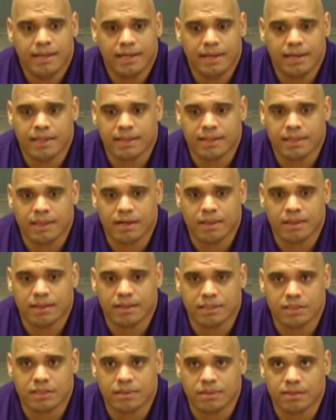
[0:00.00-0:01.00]
And
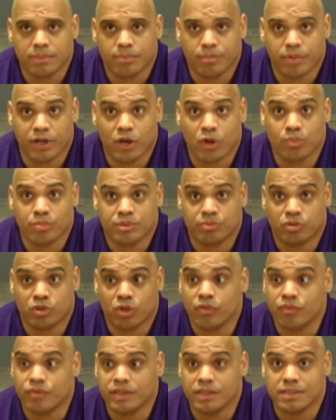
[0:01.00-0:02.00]
let's bring home some
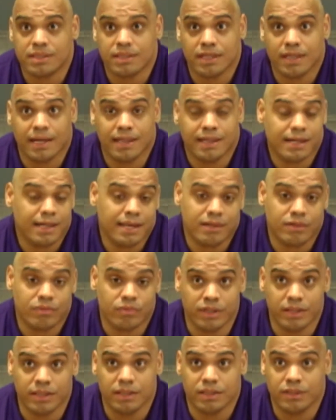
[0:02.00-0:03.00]
trophies and
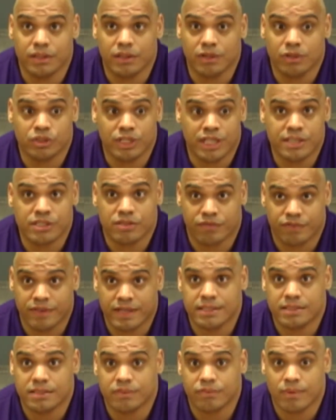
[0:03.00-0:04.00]
really, you know, change the
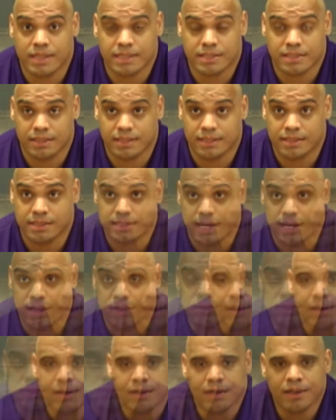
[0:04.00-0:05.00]
face of wrestling in the
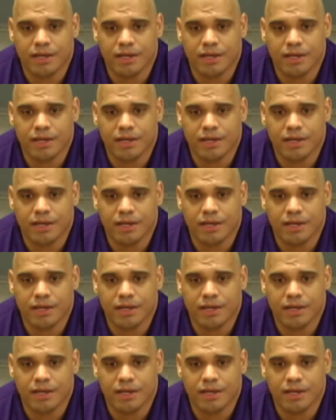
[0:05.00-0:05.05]
South.